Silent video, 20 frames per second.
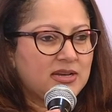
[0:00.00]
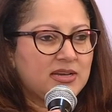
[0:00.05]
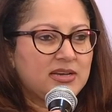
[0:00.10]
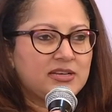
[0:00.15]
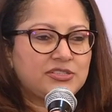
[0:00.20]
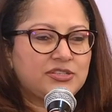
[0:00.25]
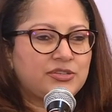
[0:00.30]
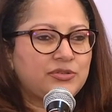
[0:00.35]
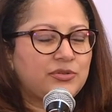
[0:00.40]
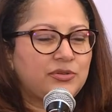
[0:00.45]

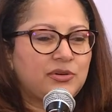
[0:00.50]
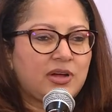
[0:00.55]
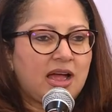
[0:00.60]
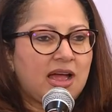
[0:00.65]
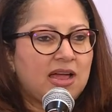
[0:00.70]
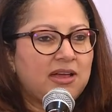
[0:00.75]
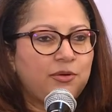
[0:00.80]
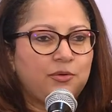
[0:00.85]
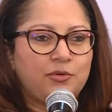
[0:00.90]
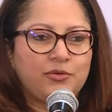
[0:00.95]
So
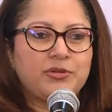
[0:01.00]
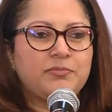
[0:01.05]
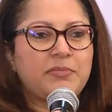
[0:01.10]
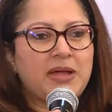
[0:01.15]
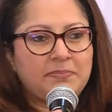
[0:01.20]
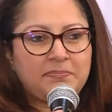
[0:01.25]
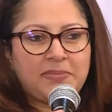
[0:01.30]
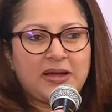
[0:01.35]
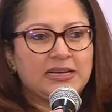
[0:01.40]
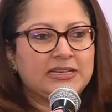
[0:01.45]
I own my
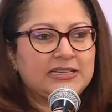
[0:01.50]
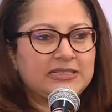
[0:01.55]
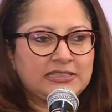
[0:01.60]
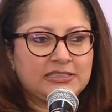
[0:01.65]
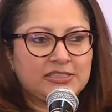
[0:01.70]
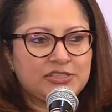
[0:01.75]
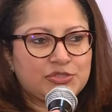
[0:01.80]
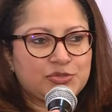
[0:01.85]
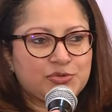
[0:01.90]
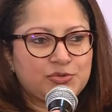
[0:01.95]
Pali Hill
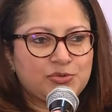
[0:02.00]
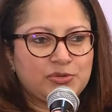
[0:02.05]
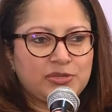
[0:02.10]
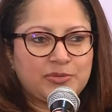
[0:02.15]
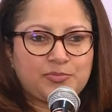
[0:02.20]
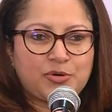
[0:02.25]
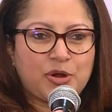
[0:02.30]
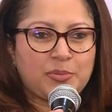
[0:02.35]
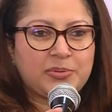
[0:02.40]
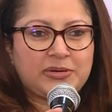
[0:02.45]
school,
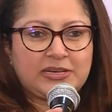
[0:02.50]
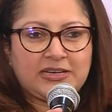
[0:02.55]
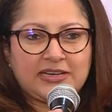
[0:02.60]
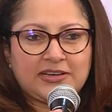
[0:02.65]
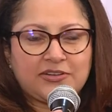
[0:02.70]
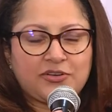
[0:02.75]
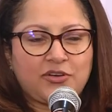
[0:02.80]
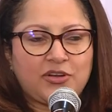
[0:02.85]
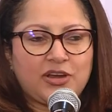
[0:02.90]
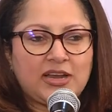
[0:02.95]
property and
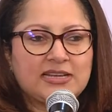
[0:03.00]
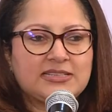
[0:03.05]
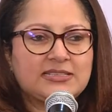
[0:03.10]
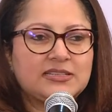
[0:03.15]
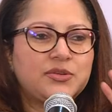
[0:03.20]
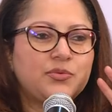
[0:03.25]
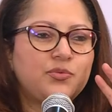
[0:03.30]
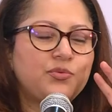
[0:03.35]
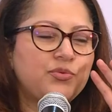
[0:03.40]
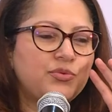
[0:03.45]
all. I said,
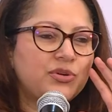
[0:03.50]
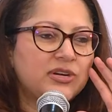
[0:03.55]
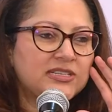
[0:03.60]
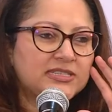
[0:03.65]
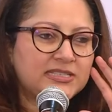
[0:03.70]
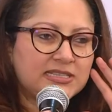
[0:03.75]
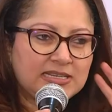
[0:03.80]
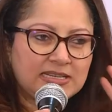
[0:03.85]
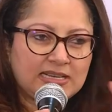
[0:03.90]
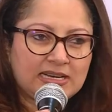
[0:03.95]
the worst
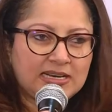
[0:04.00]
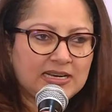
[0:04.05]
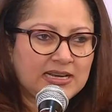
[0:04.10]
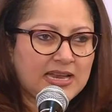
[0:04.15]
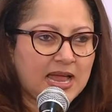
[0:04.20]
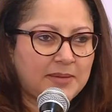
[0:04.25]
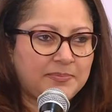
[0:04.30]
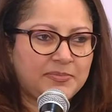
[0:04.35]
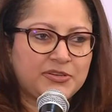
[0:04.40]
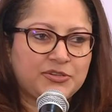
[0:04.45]
thing that can
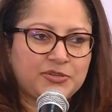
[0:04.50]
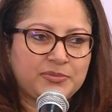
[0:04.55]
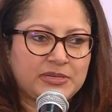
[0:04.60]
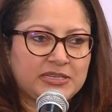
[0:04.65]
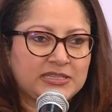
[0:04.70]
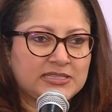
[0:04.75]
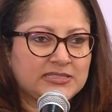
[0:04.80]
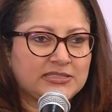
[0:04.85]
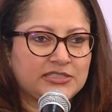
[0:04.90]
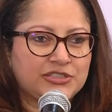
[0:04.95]
happen to me in
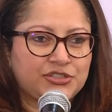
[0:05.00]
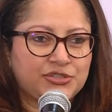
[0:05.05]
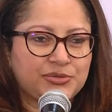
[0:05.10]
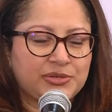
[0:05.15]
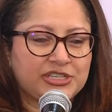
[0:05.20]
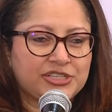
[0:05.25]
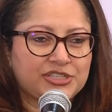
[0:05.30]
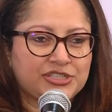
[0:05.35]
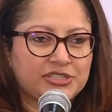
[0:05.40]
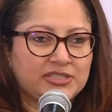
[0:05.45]
this
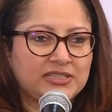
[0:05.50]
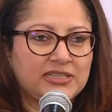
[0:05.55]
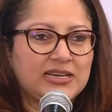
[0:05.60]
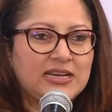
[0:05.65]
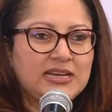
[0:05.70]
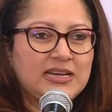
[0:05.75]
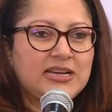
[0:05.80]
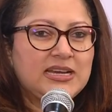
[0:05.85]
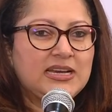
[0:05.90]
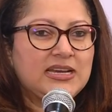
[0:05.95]
situation
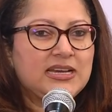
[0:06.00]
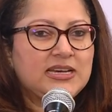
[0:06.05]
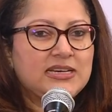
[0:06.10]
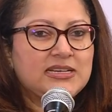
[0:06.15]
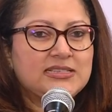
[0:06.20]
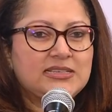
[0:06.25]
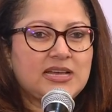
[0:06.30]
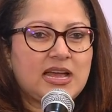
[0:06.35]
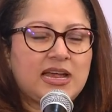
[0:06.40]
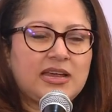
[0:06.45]

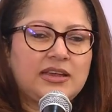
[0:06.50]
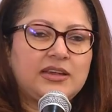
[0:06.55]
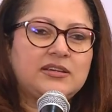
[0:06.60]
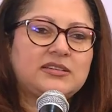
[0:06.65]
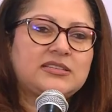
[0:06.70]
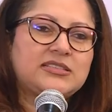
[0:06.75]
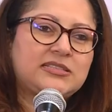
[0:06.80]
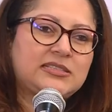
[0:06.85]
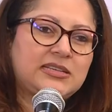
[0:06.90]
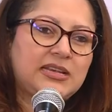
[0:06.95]
is I
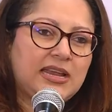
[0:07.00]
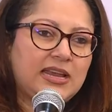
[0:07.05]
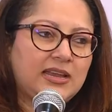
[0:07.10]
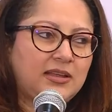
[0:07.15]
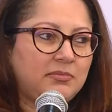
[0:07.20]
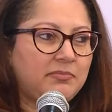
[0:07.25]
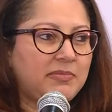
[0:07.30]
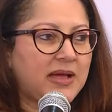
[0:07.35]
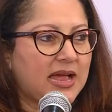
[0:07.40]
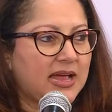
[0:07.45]
scale
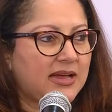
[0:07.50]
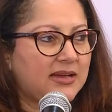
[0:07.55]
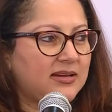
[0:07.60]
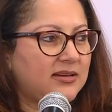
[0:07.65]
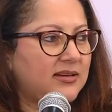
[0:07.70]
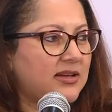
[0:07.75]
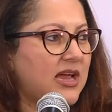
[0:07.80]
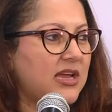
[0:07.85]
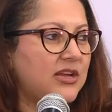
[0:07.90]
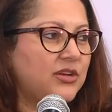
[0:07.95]
back,
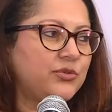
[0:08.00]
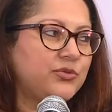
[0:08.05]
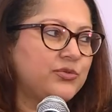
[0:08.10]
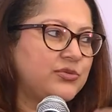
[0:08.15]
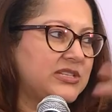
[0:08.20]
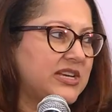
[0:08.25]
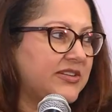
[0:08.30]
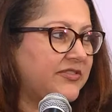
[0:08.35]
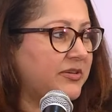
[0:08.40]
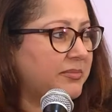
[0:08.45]
I lose
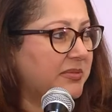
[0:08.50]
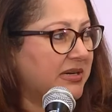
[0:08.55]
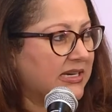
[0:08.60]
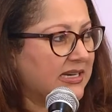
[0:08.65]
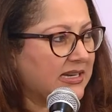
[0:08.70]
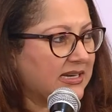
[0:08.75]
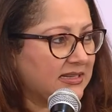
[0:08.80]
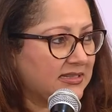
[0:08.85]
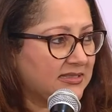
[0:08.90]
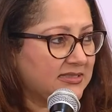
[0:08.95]
everybody
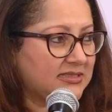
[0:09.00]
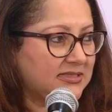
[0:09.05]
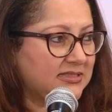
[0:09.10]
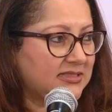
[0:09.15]
else,